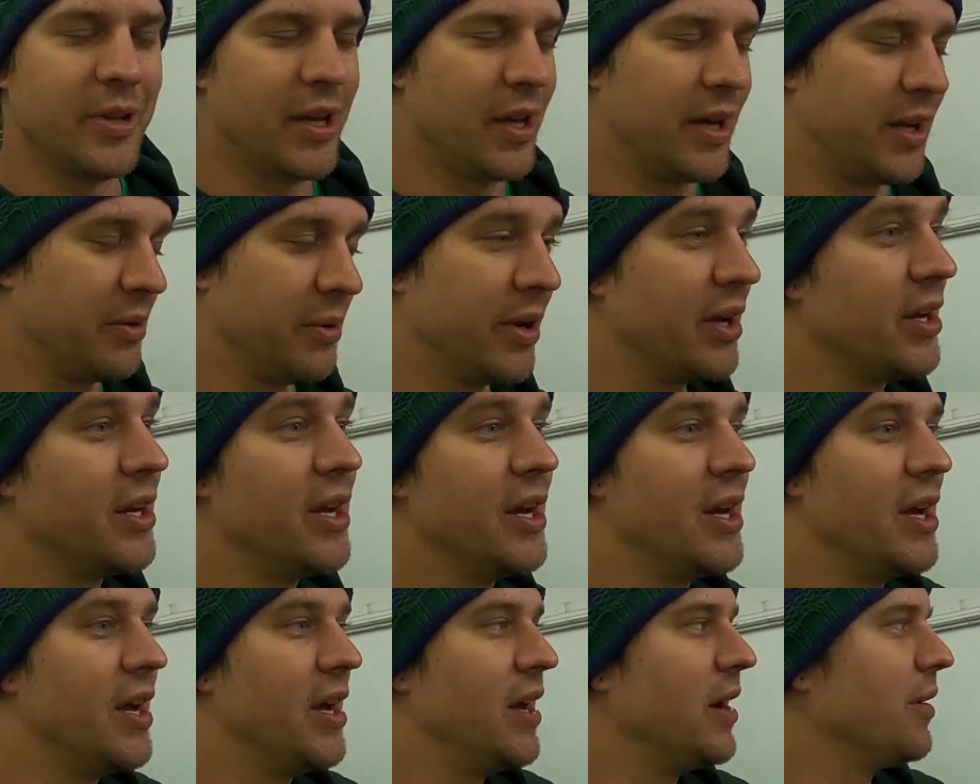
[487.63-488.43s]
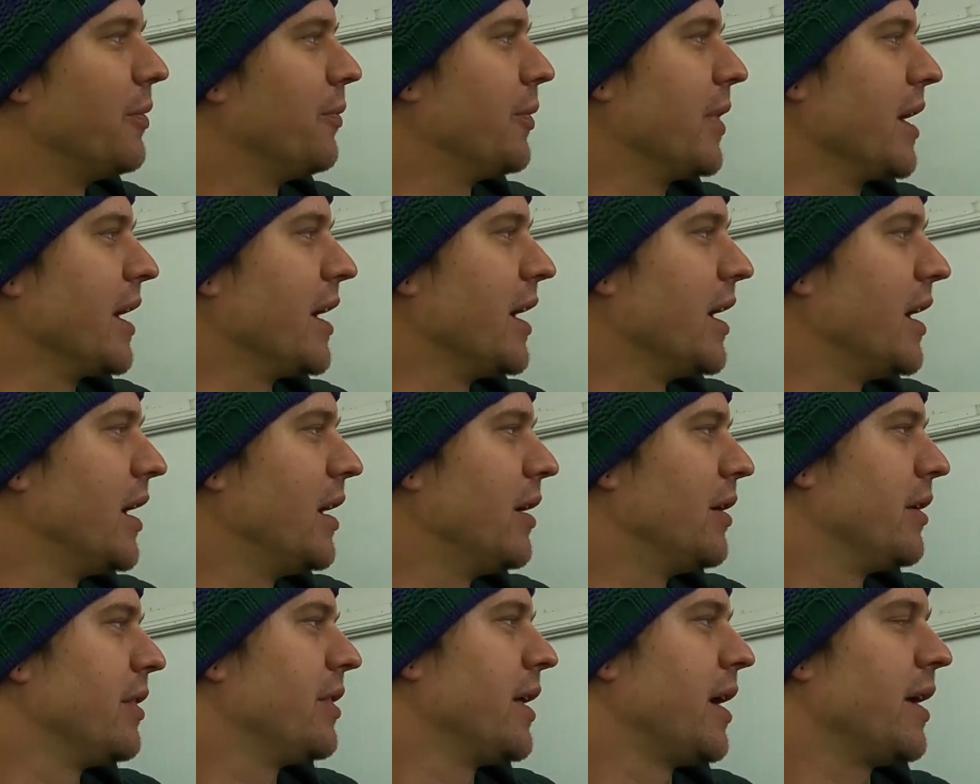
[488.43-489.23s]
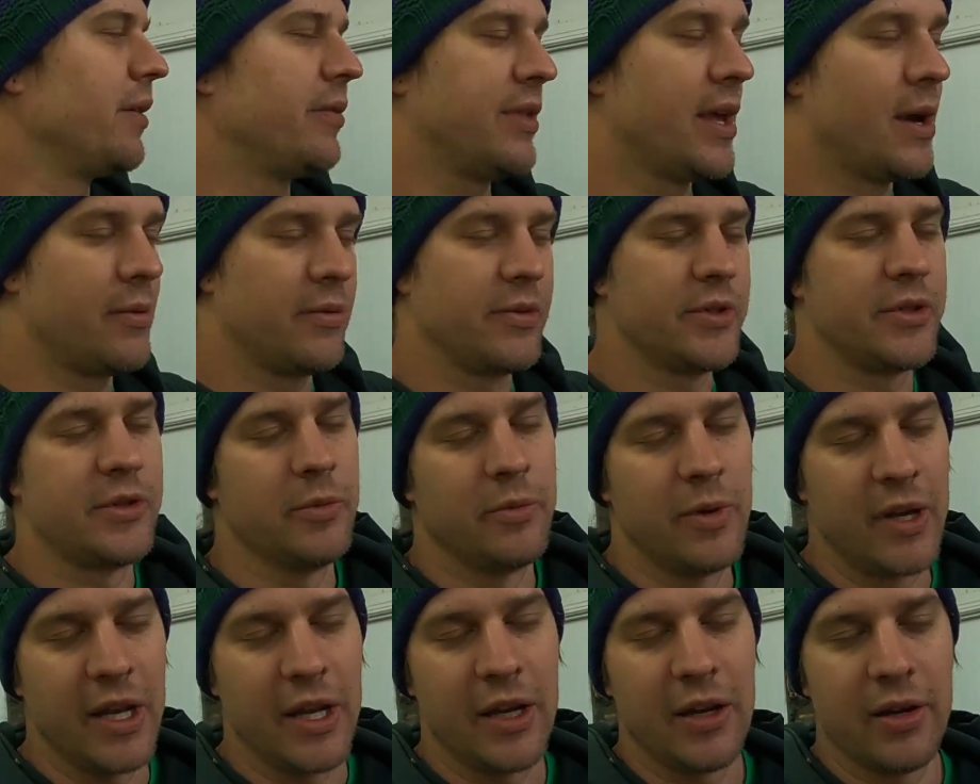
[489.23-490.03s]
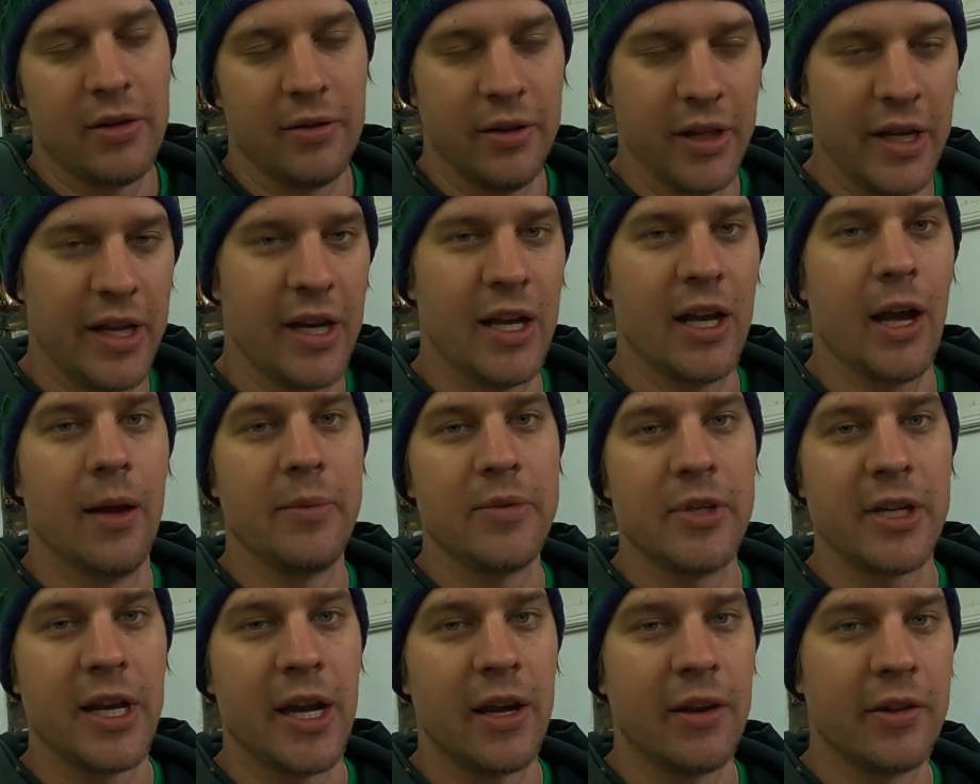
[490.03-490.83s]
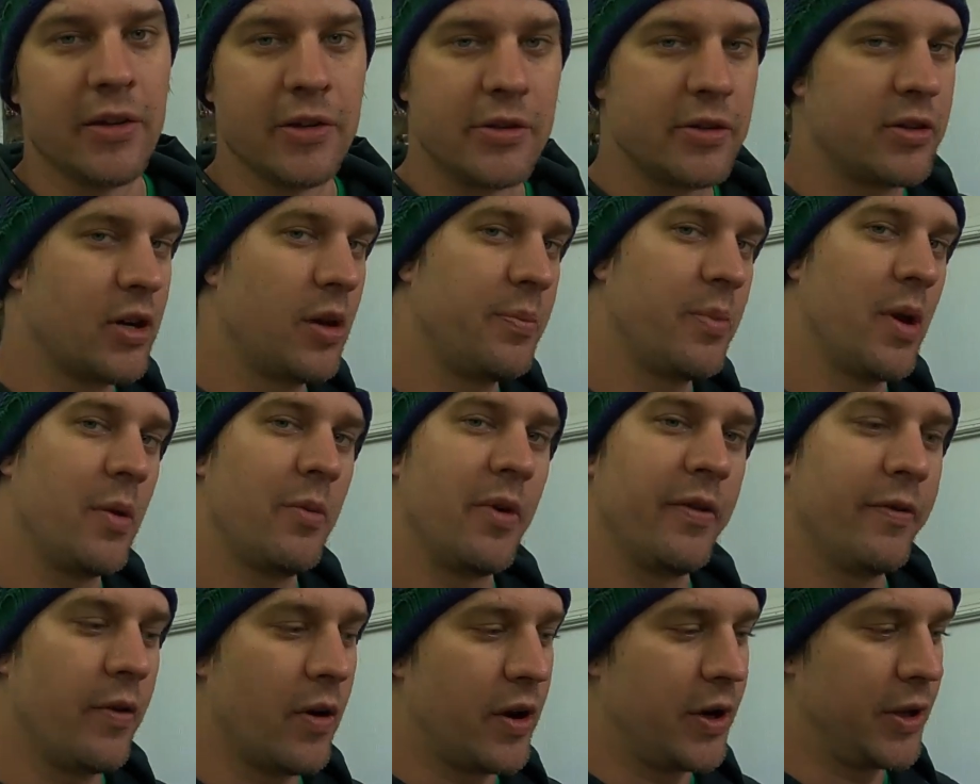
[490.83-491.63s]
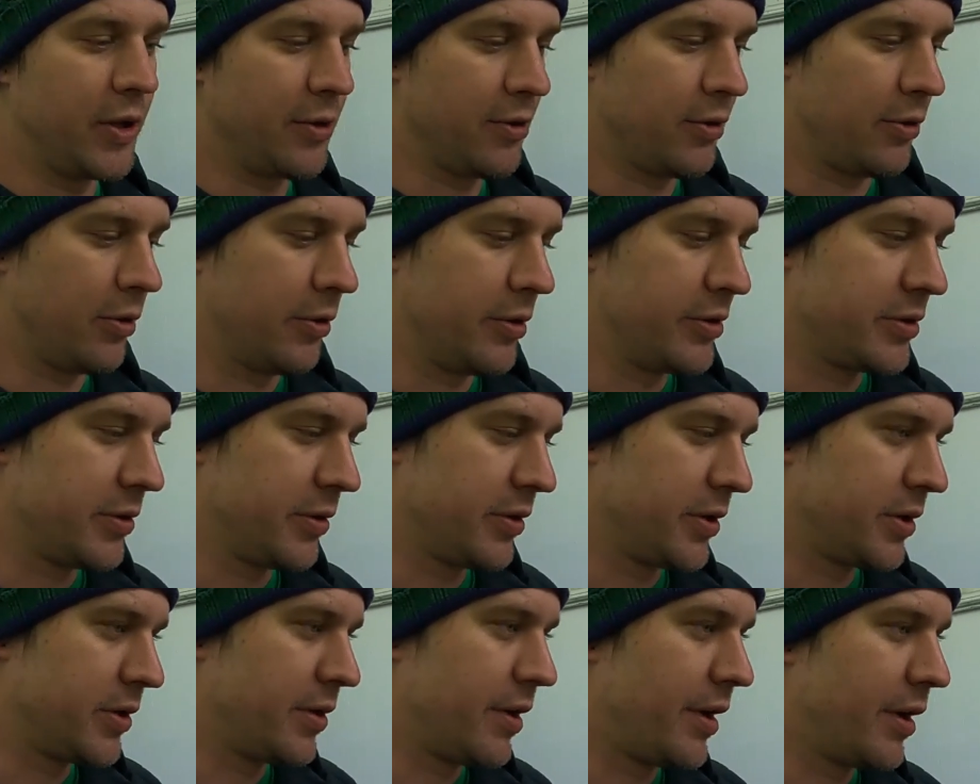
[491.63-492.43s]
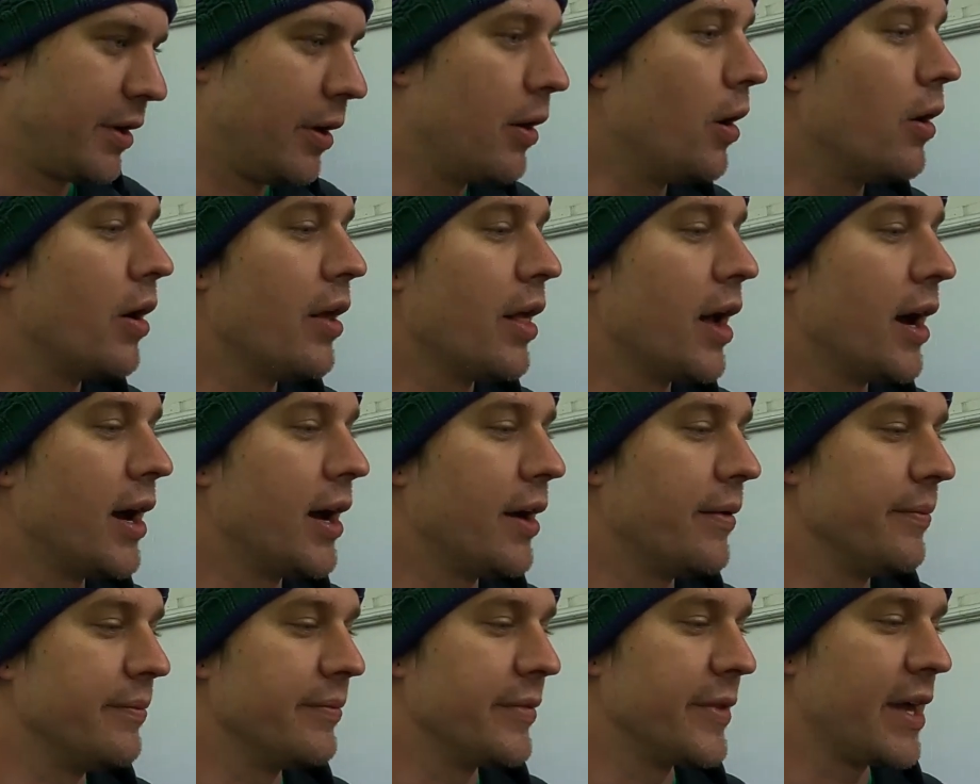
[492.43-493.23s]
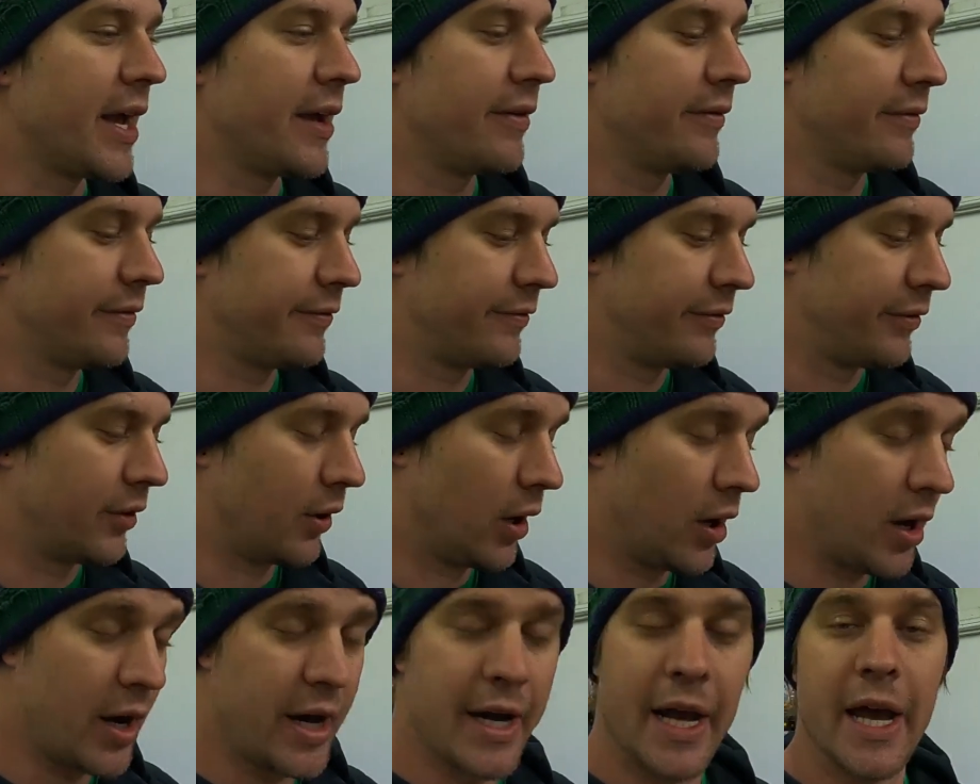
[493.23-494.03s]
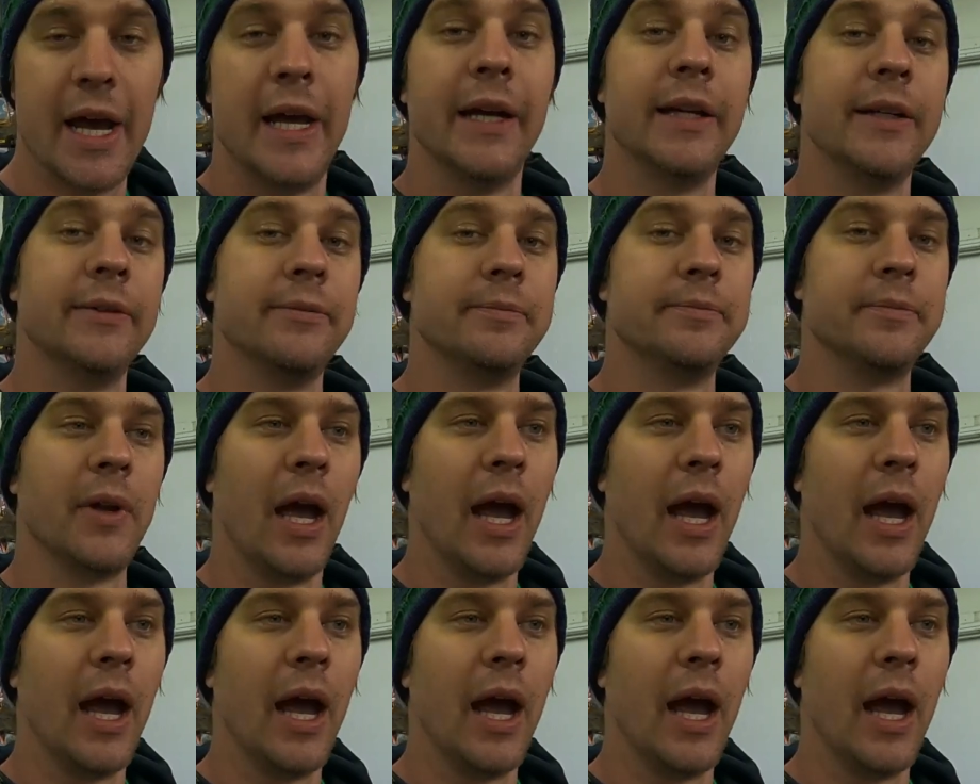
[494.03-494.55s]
Yeah, anyway, we that was the week leading up to King of the Strip, and we finally got the cruiser on the dyno that Friday.